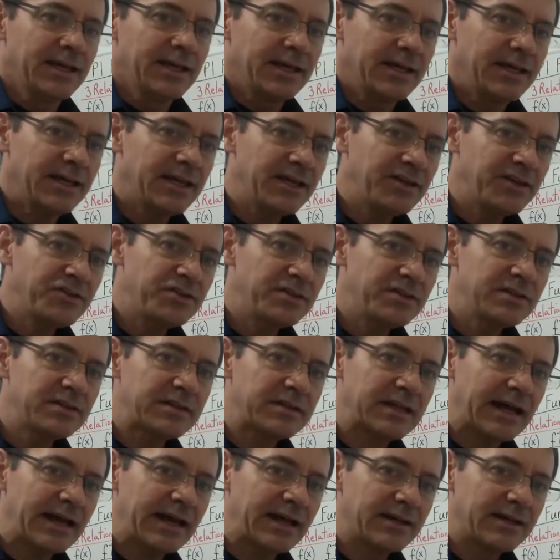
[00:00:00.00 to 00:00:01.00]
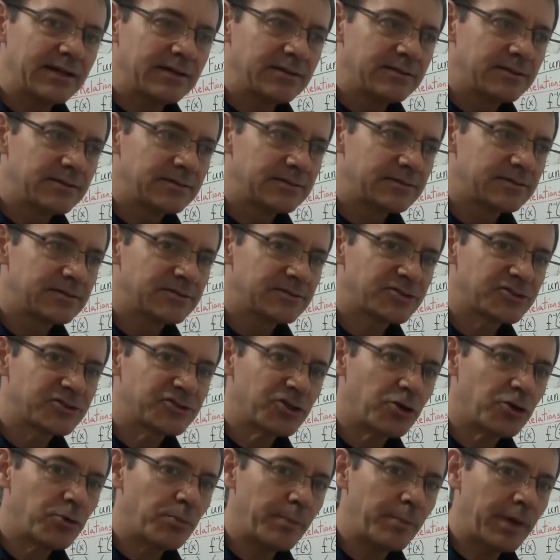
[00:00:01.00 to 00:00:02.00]
isn't
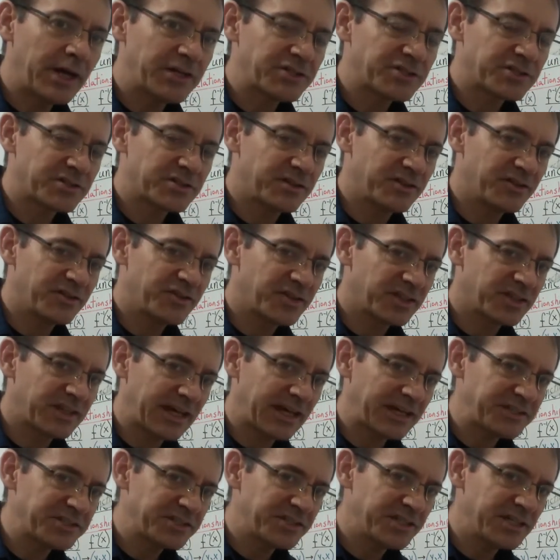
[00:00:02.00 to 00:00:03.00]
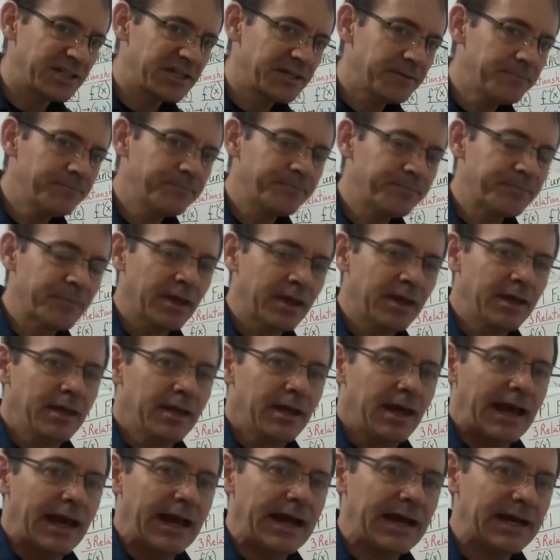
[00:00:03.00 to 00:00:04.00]
so much the sketching,
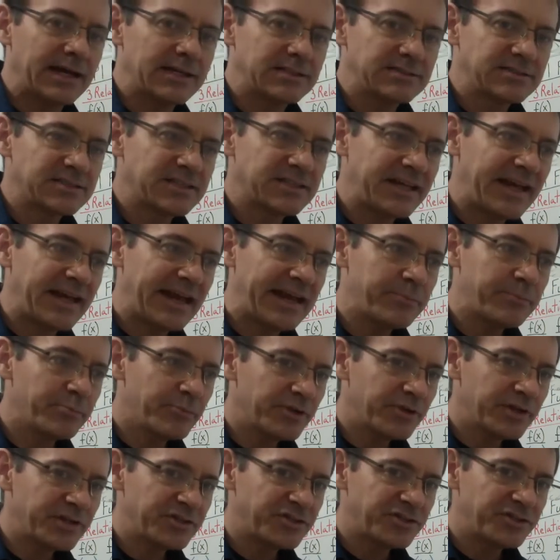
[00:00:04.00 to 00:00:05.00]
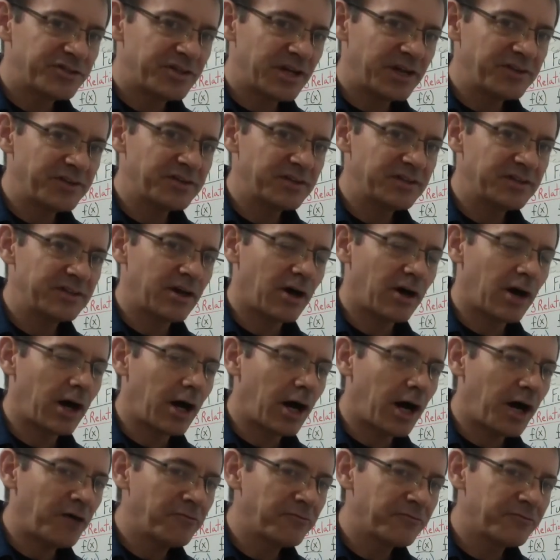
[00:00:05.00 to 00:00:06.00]
as Cambridge doesn't
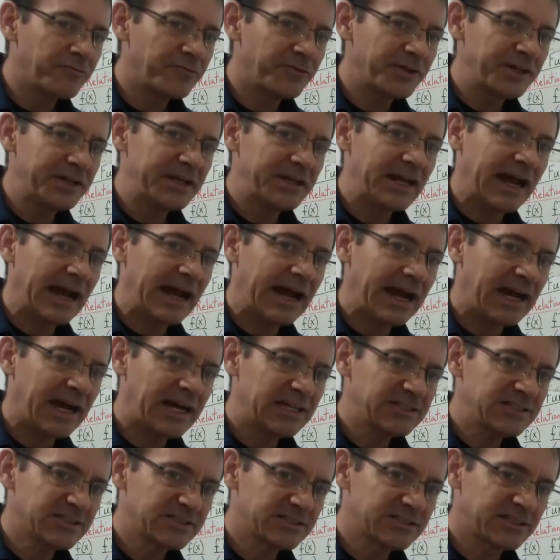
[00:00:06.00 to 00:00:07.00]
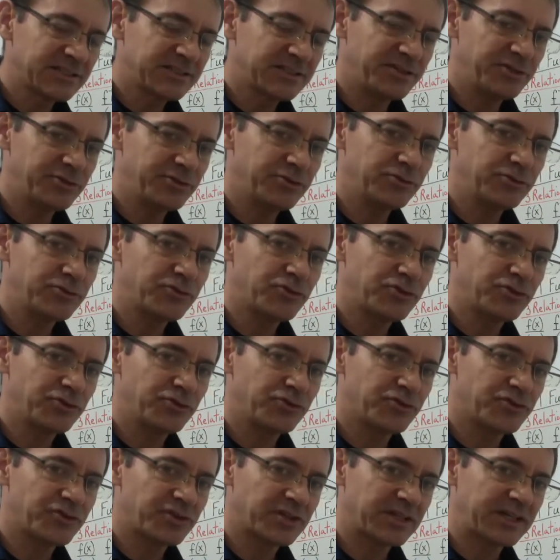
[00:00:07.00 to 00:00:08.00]
often ask you
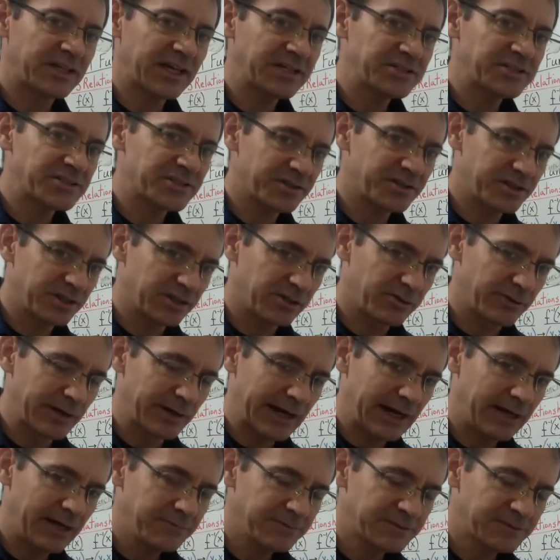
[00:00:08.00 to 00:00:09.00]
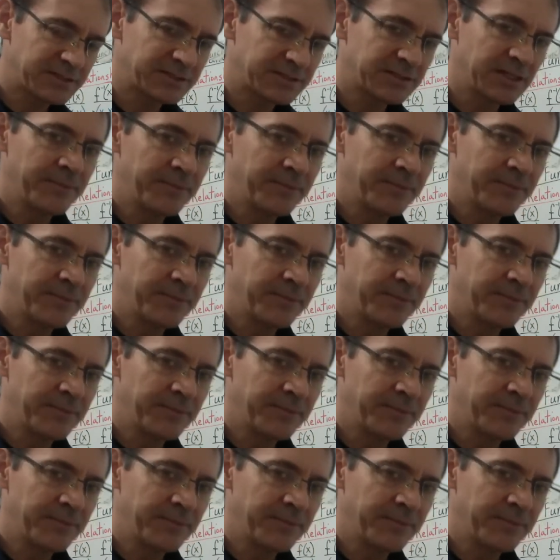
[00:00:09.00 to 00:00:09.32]
to sketch the graphs.